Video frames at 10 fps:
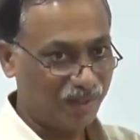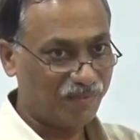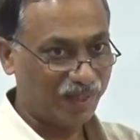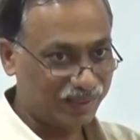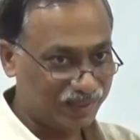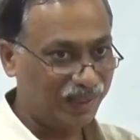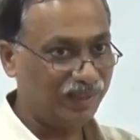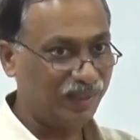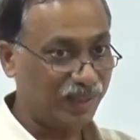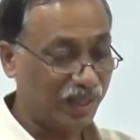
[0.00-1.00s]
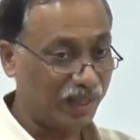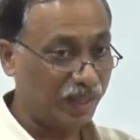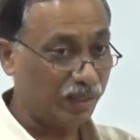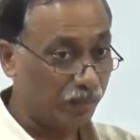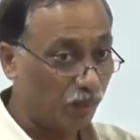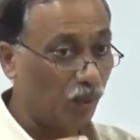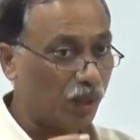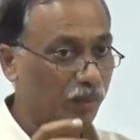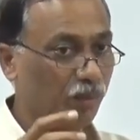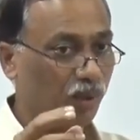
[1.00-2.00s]
if I set the target more
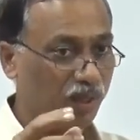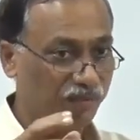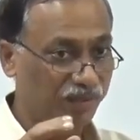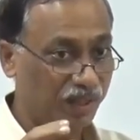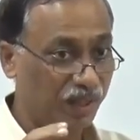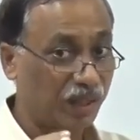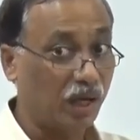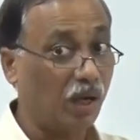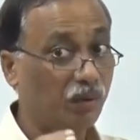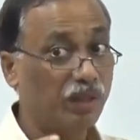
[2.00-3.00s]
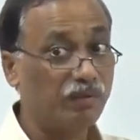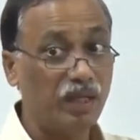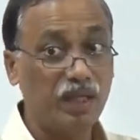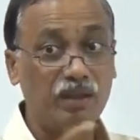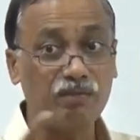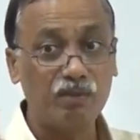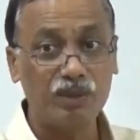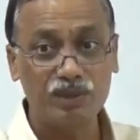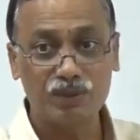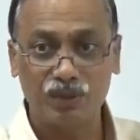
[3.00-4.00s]
and more difficult, how it will
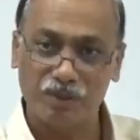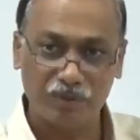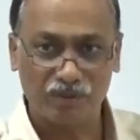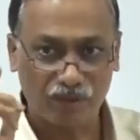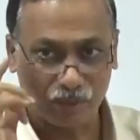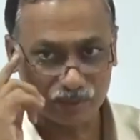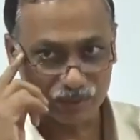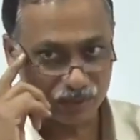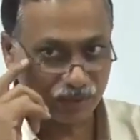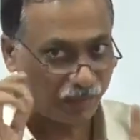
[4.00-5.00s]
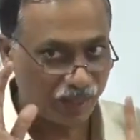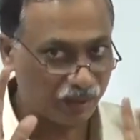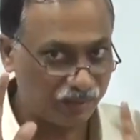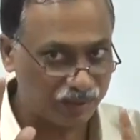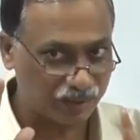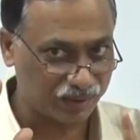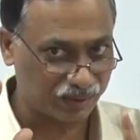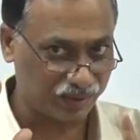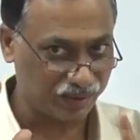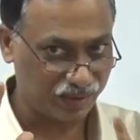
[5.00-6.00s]
influence your performance? This is the matter of
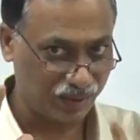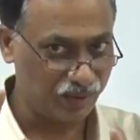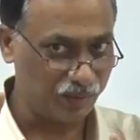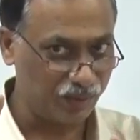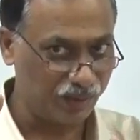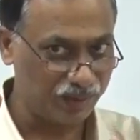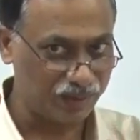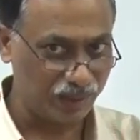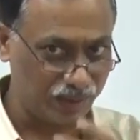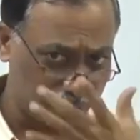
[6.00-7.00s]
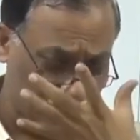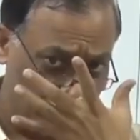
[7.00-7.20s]
discussion. Are you able to understand this?